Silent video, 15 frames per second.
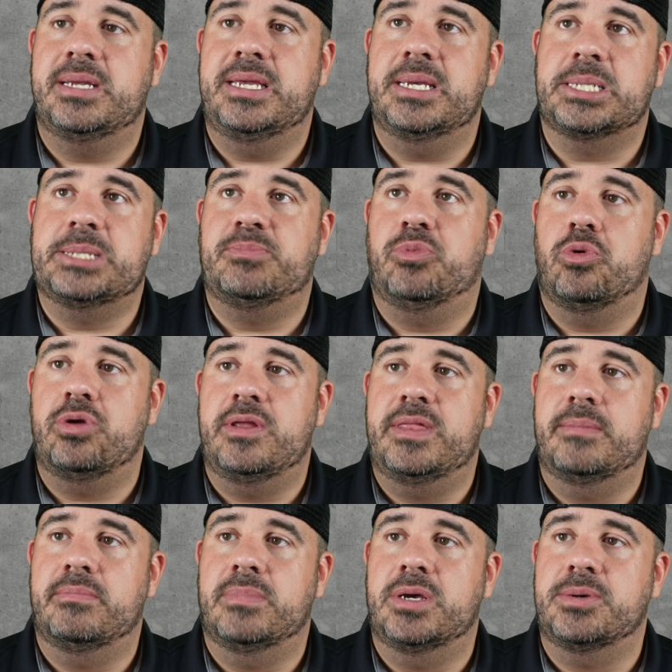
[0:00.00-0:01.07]
to get exploited the
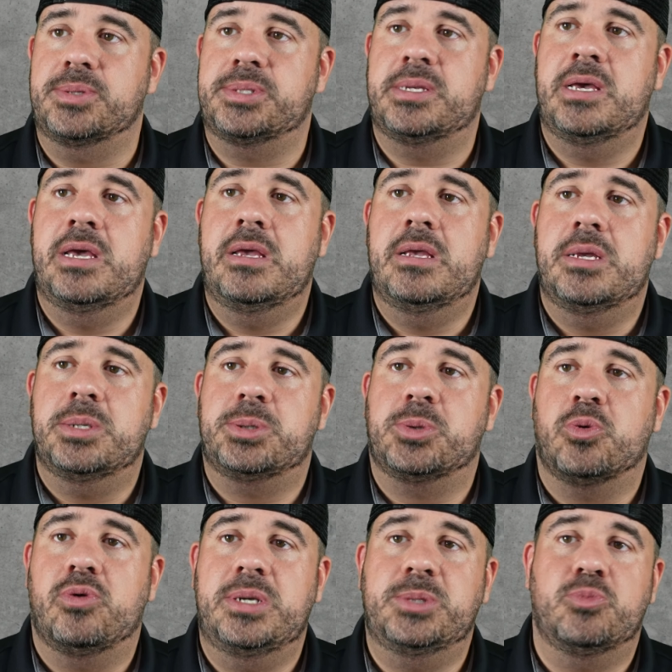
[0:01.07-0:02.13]
most?
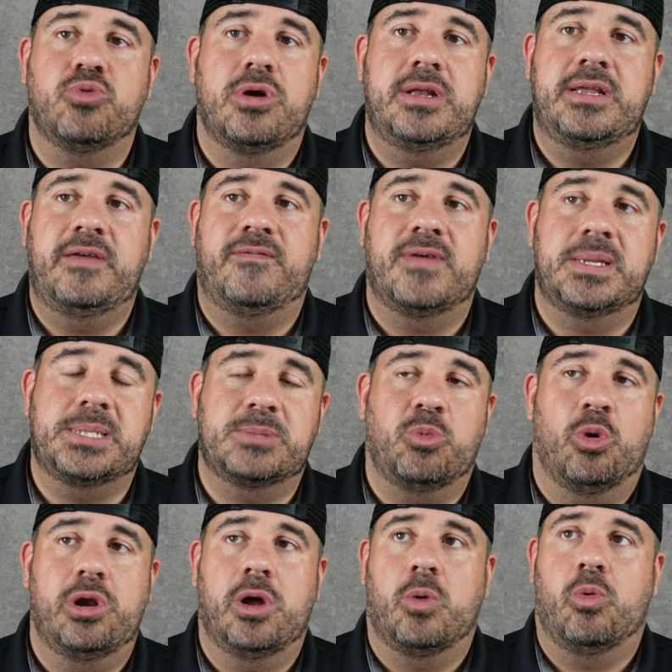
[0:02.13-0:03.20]
Troy's run defense is
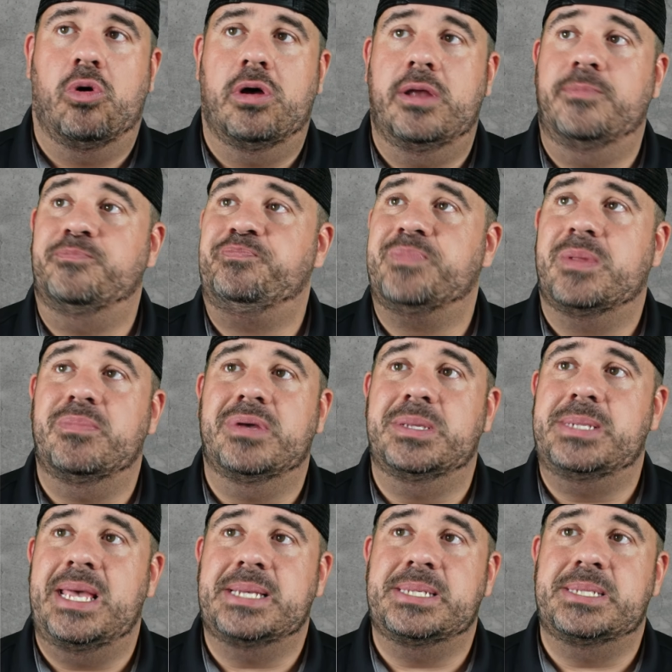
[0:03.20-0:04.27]
101, but
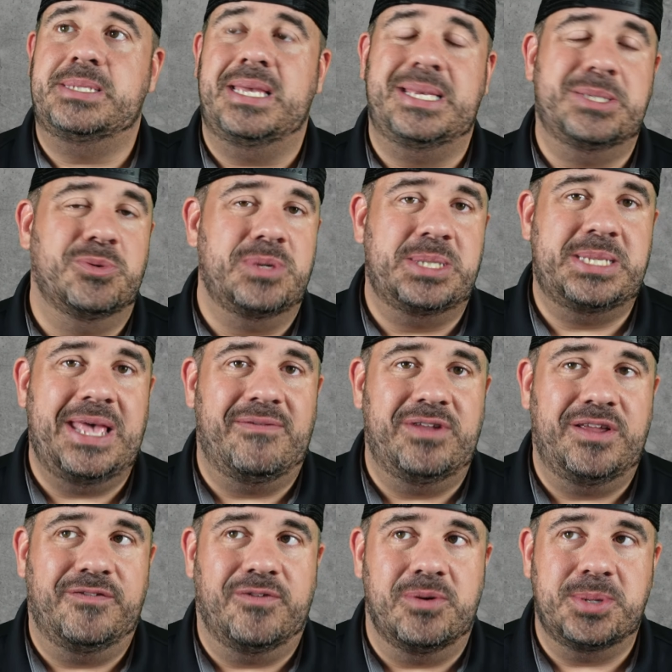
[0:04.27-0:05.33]
Texas State's only
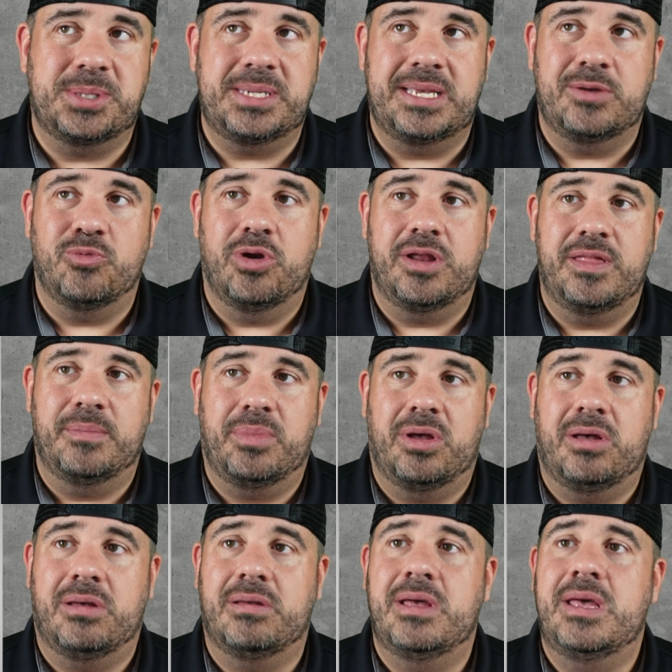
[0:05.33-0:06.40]
71st in running the
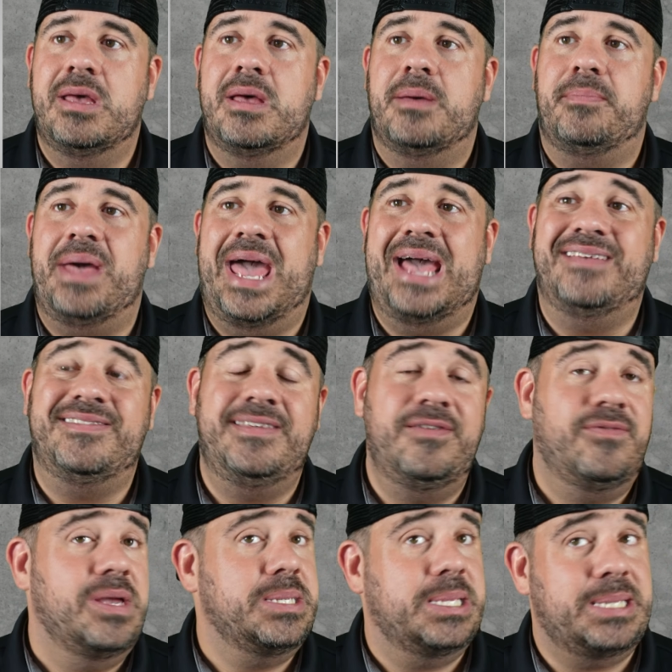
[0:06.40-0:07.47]
ball. Pass
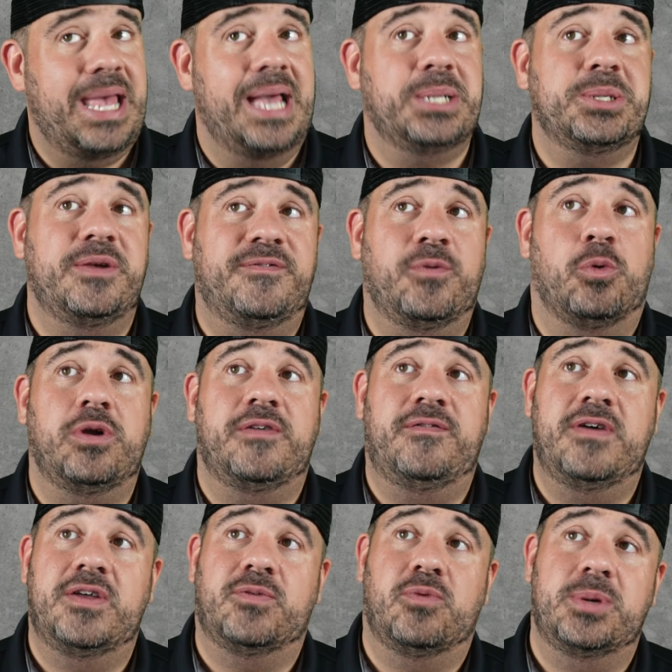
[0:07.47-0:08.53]
defense is actually
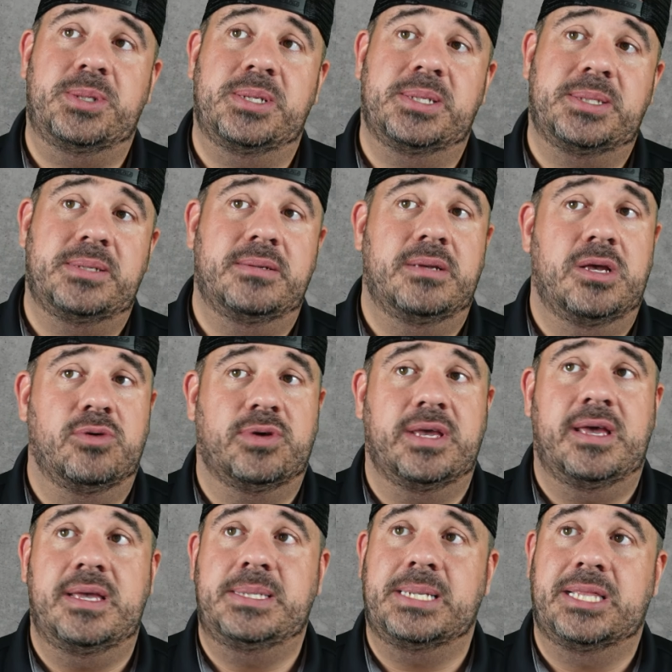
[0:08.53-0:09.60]
45th, which is,
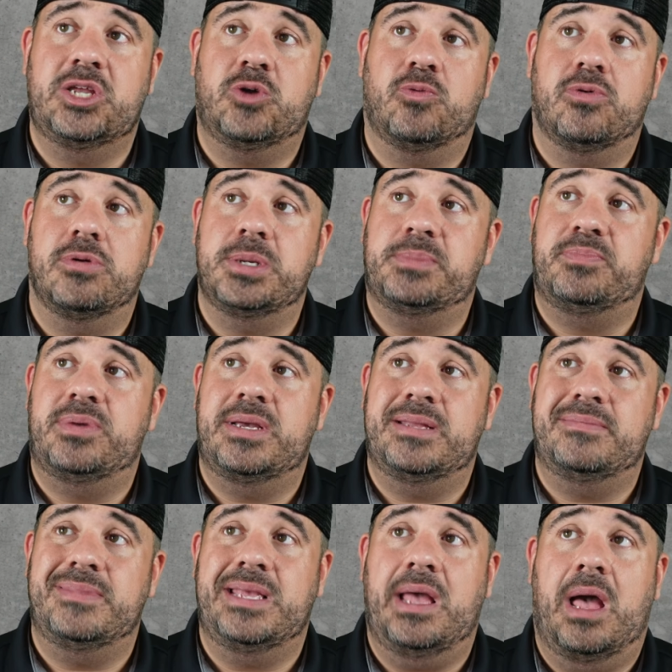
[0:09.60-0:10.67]
okay, it's a little worse, but
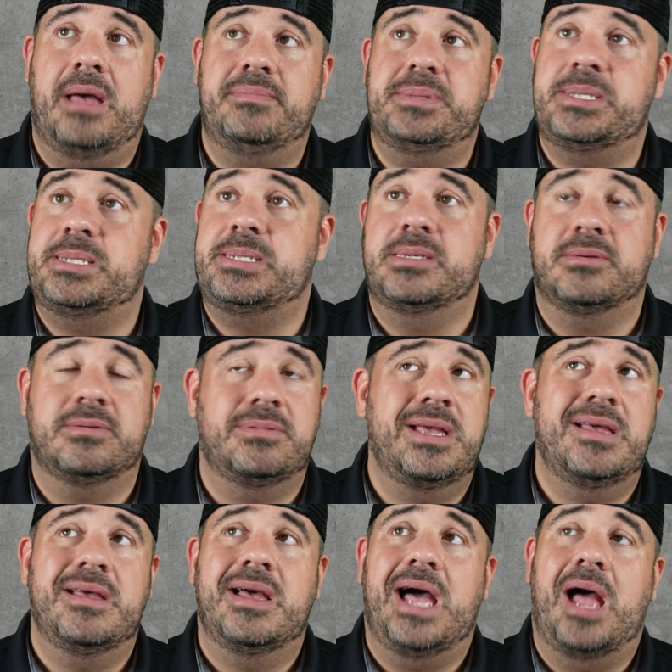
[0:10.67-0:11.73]

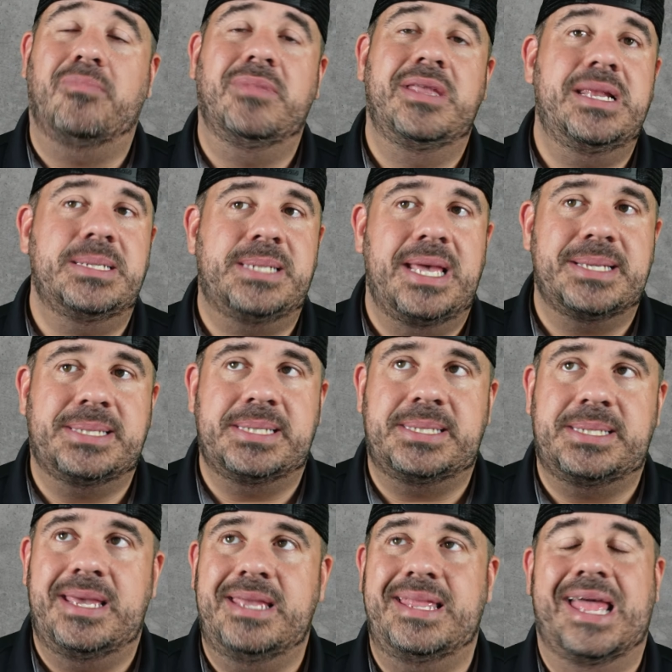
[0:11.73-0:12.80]
I'm leaning Texas
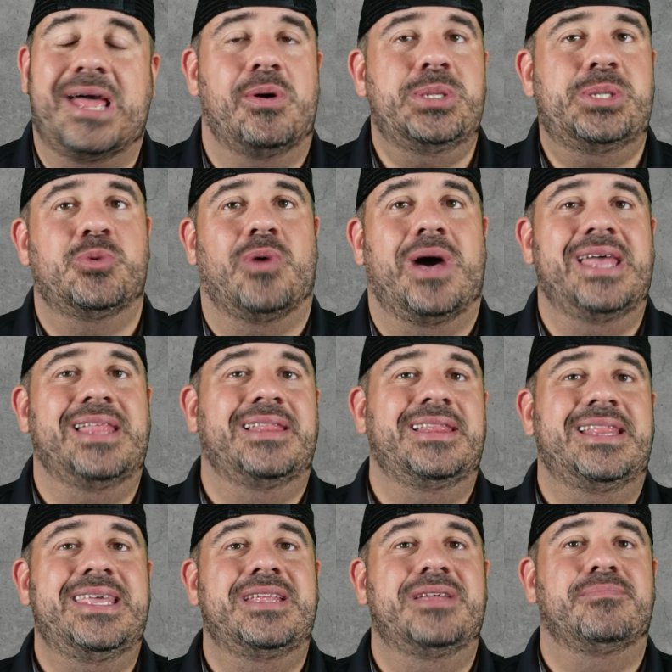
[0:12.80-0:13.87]
State. Now, do I
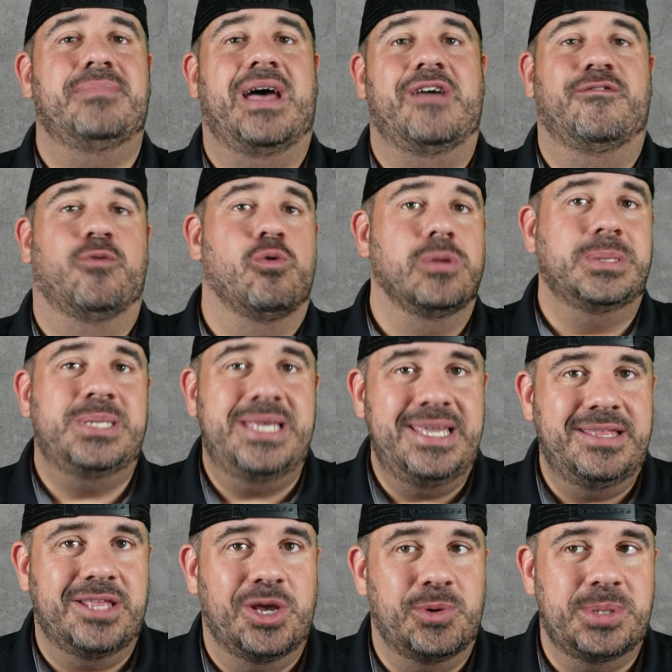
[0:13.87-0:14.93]
lean them by 14,
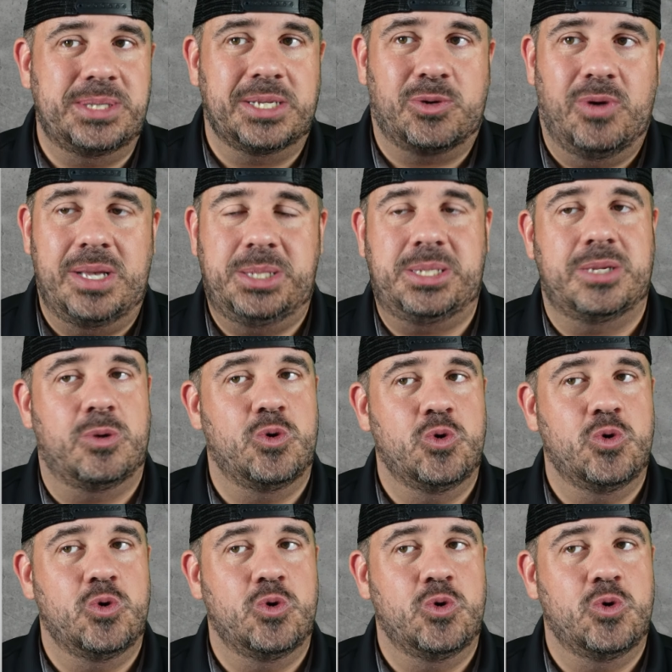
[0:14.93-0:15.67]
though, is the question.